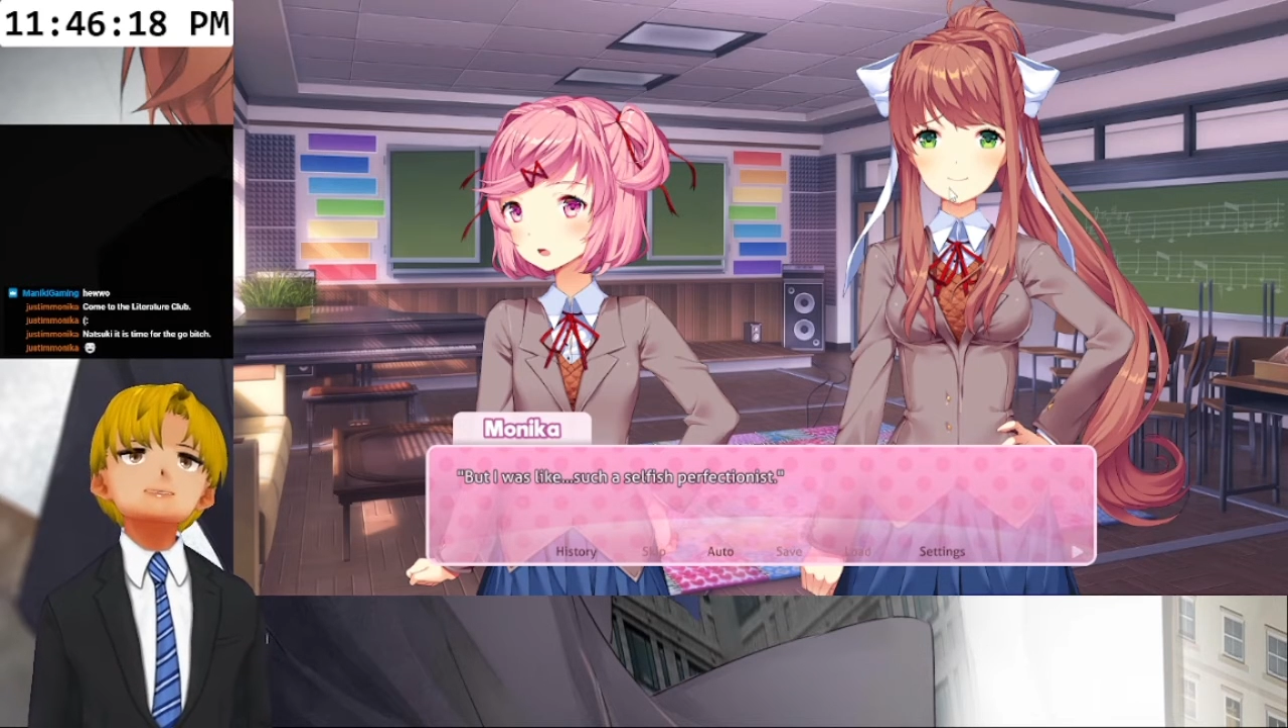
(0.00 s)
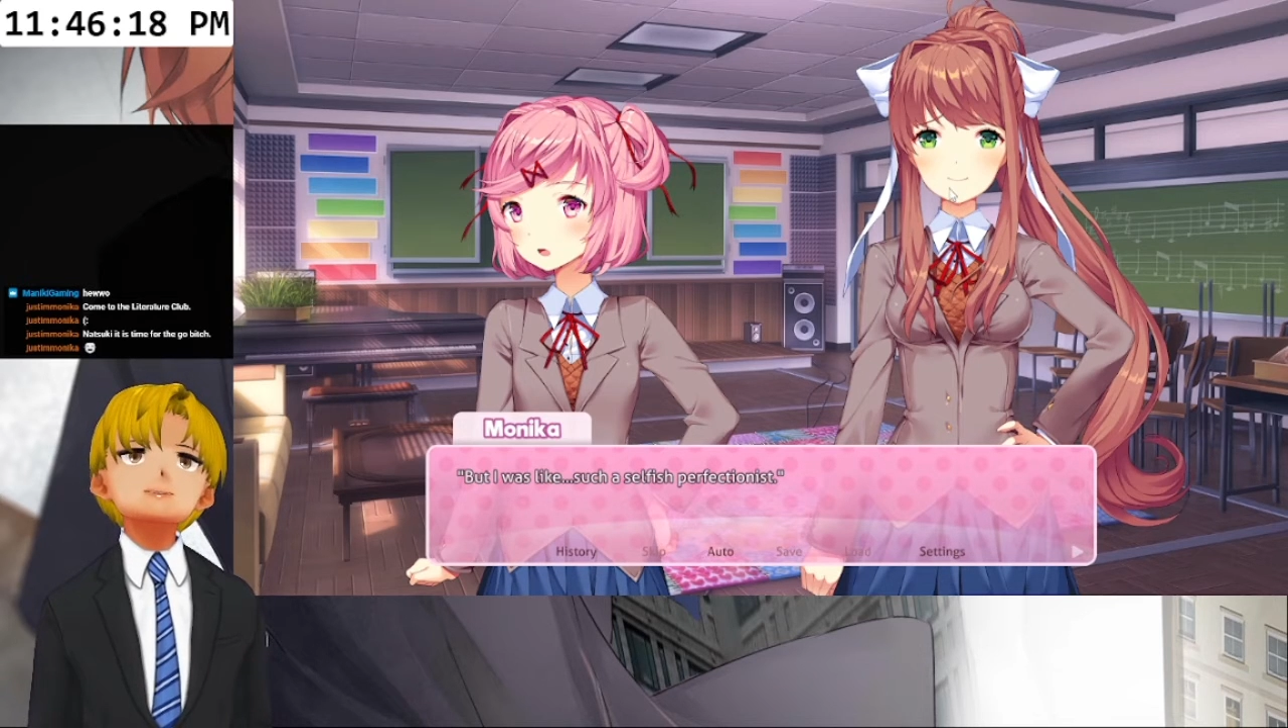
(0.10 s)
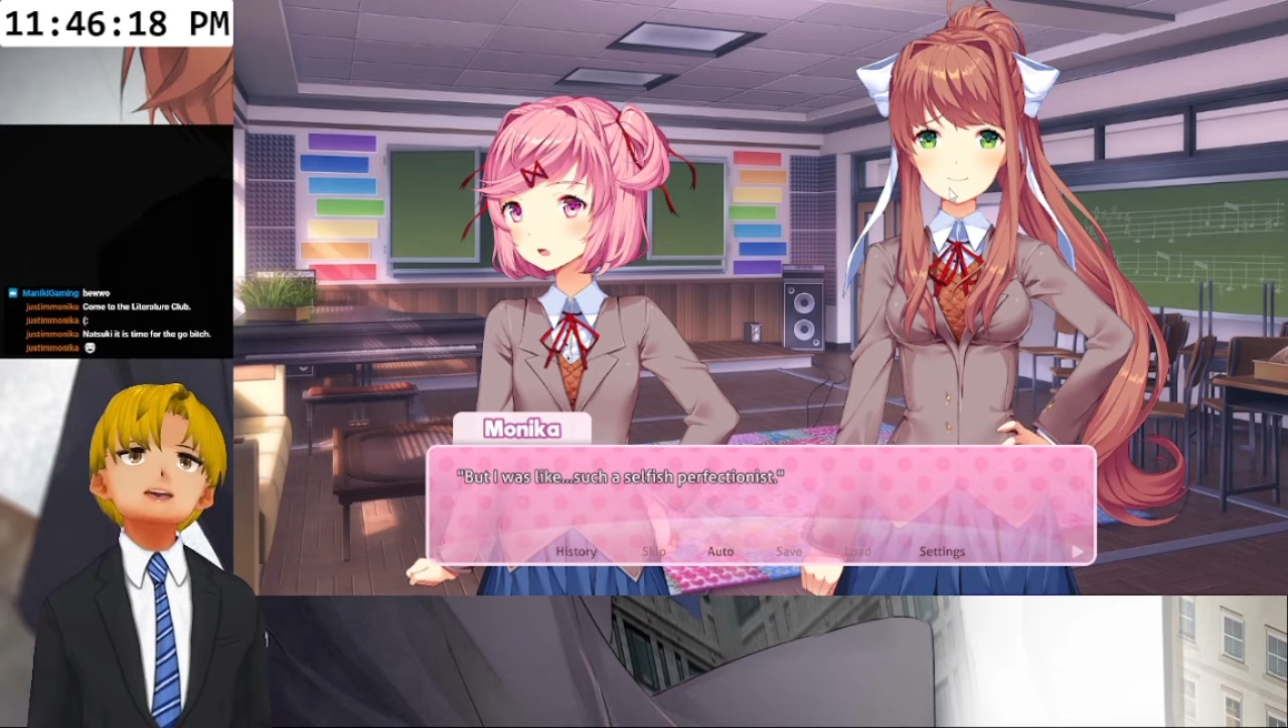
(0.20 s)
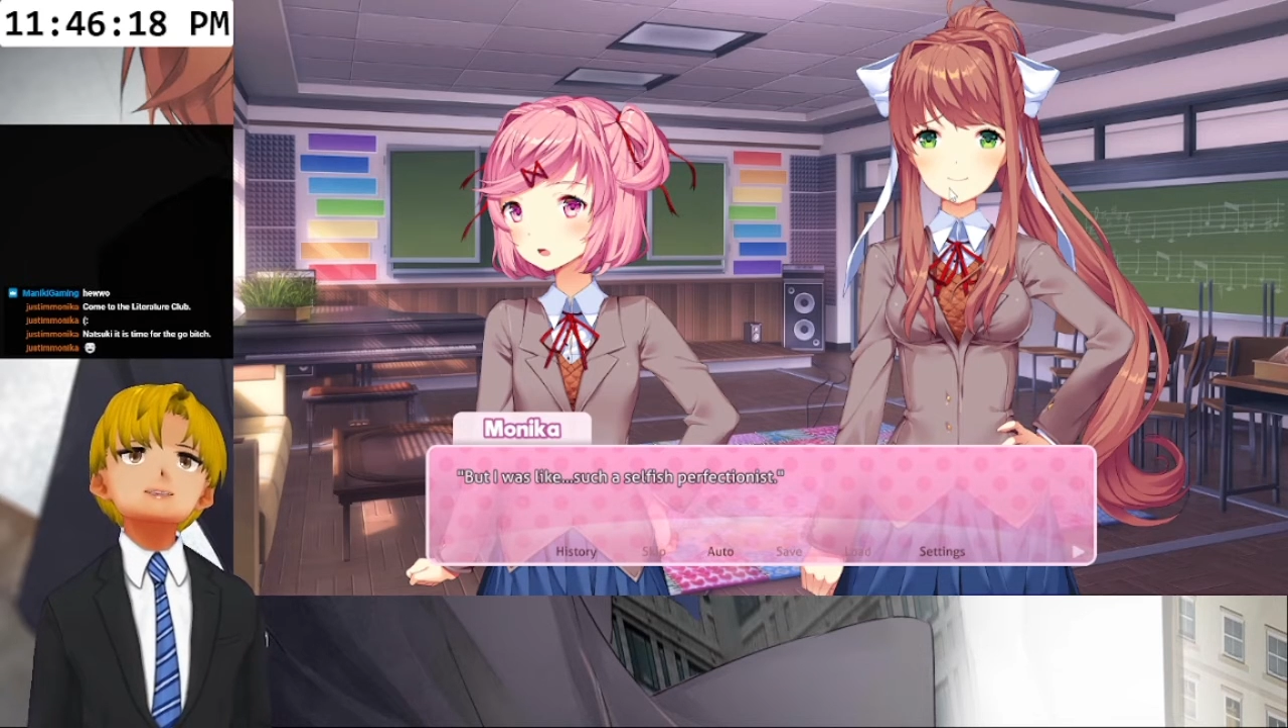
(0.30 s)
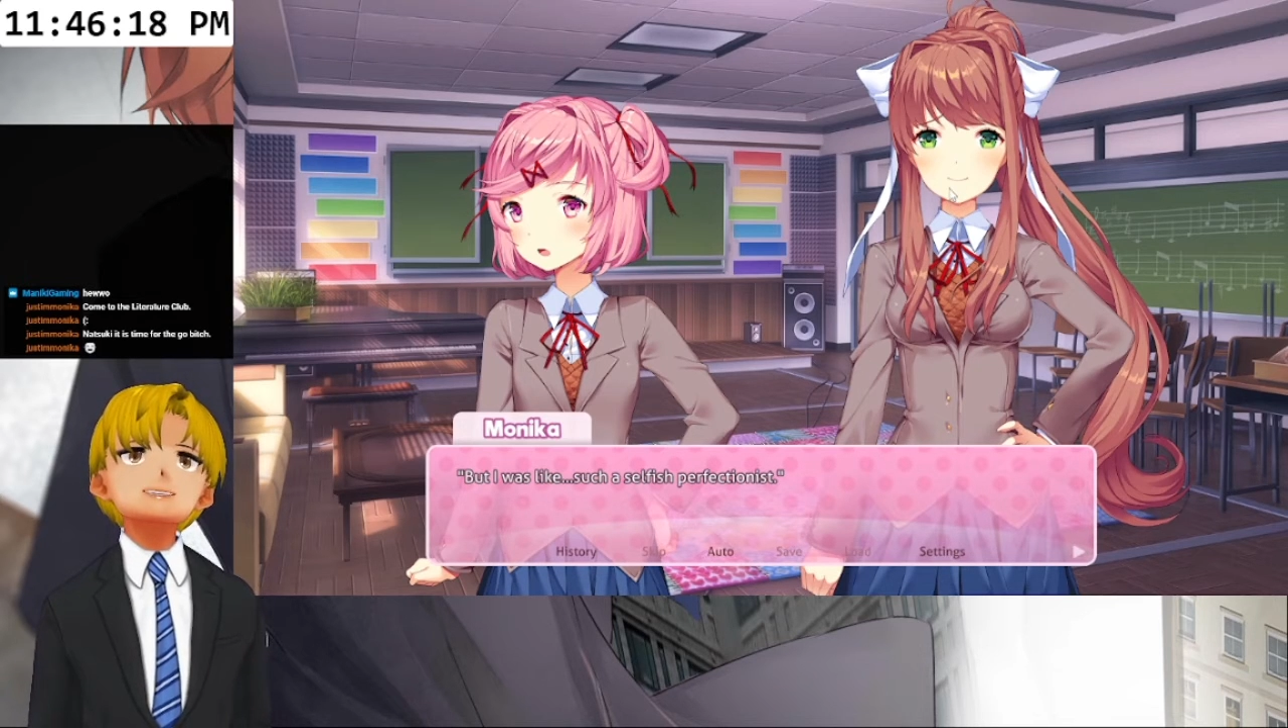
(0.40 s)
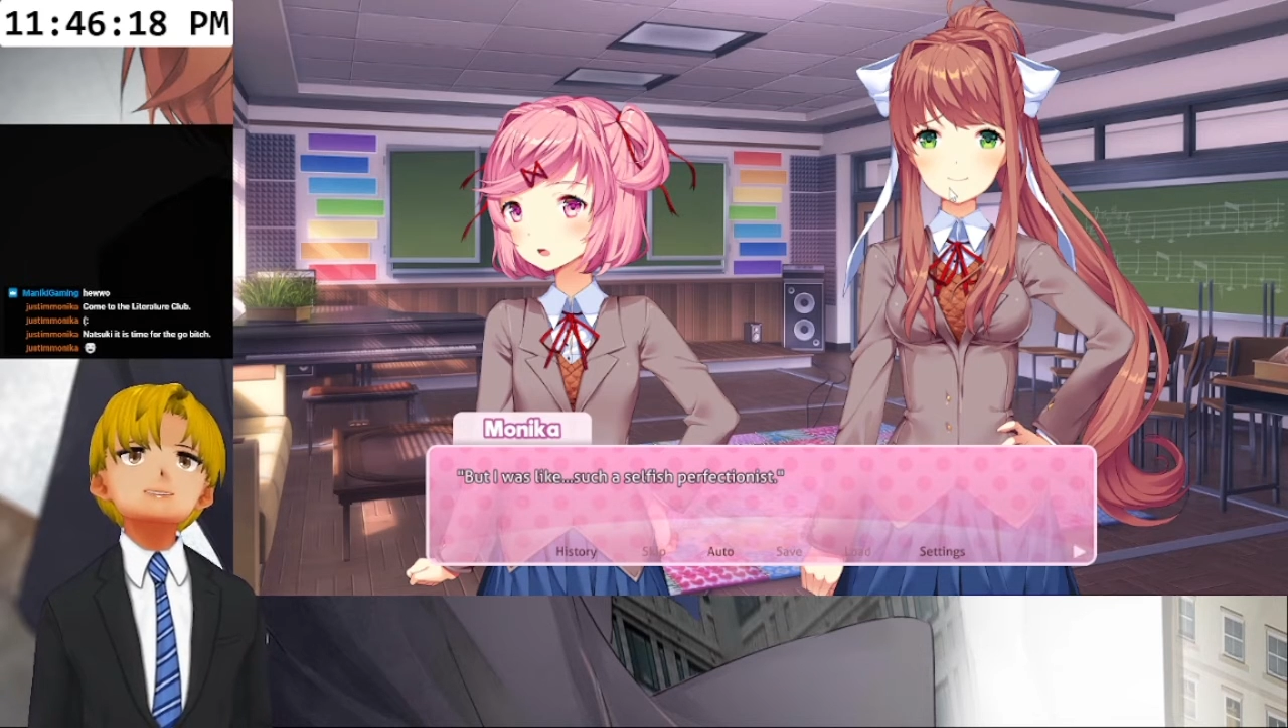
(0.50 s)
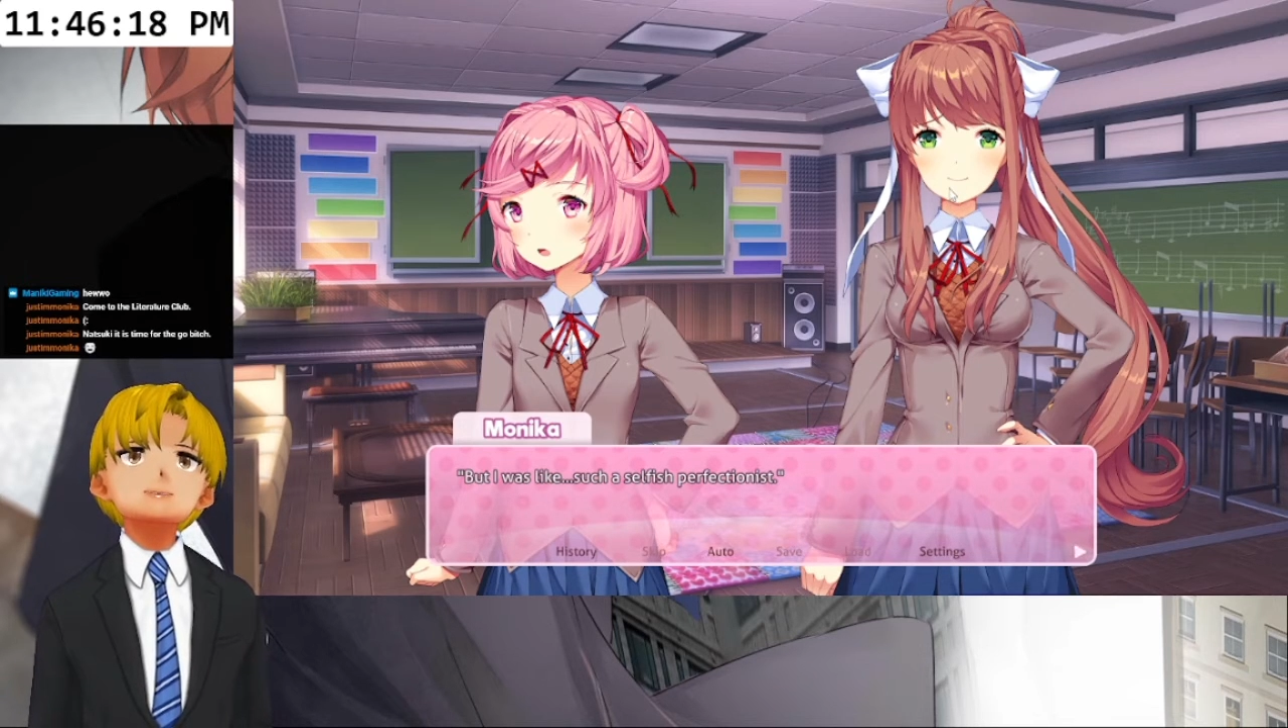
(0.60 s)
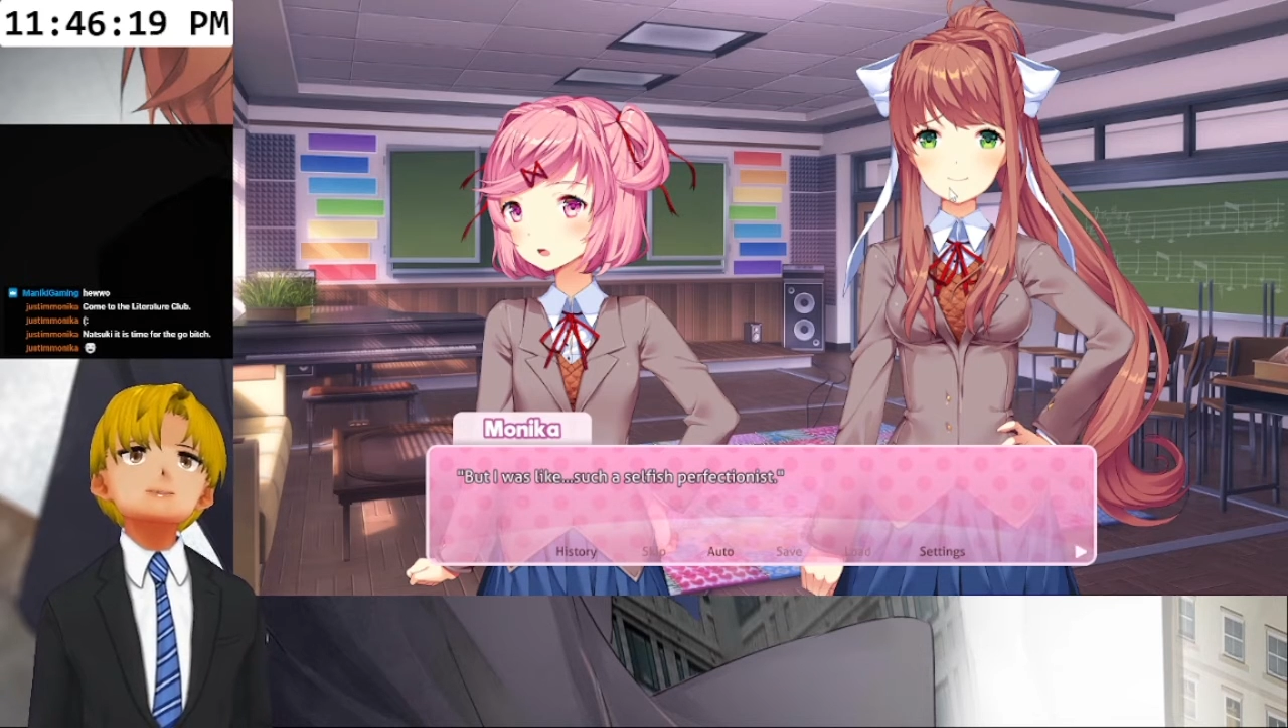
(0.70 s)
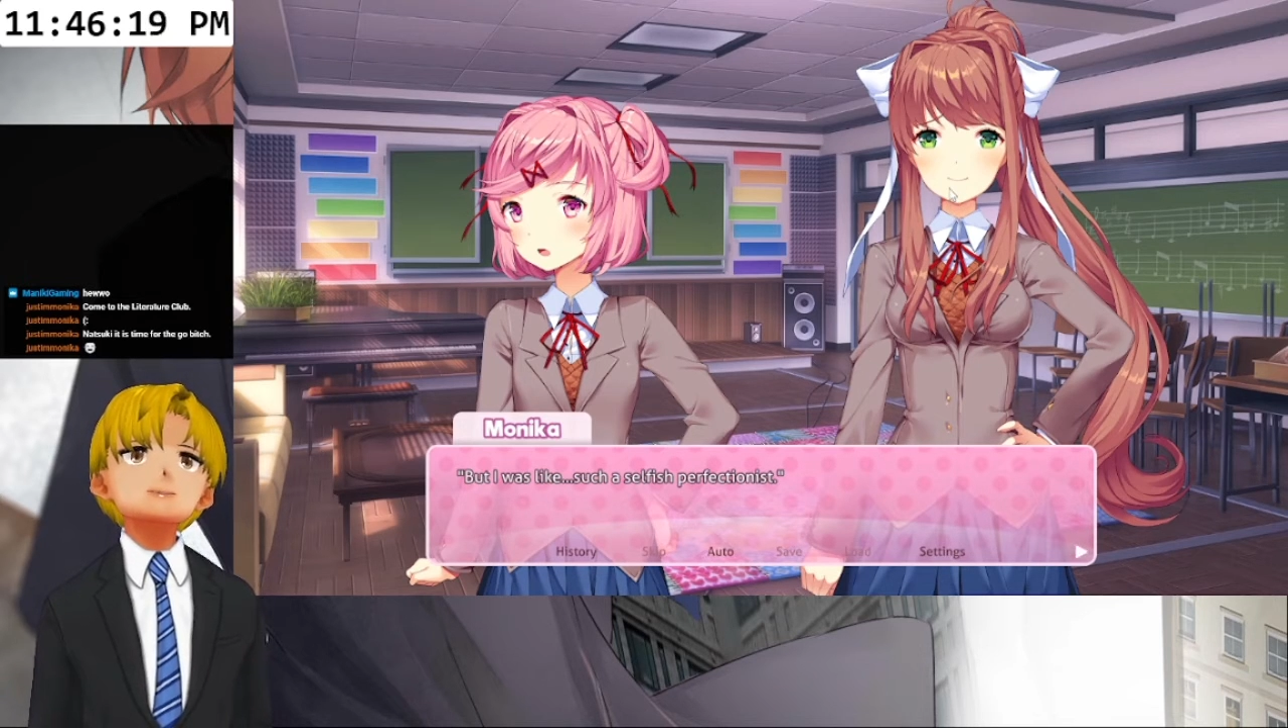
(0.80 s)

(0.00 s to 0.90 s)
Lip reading: selfish